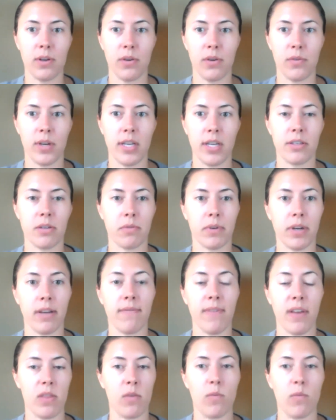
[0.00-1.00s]
No need to
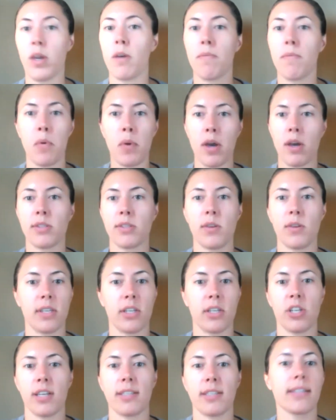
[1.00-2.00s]
reinvent the wheel, but we also
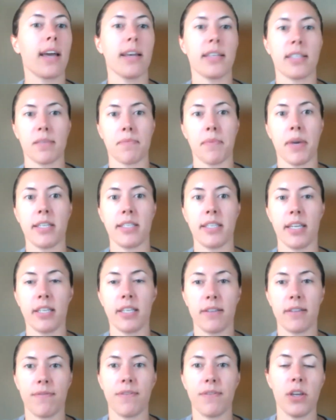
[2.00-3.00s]
suggest customizing
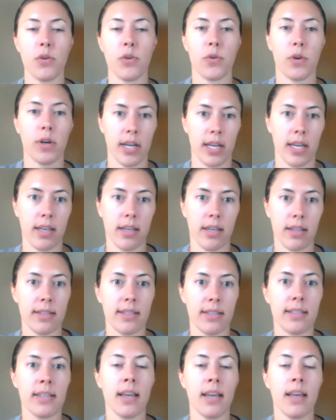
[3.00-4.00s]
to fit your
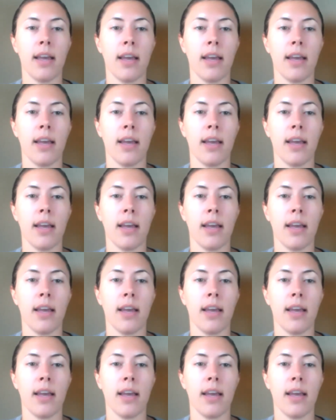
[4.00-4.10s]
needs.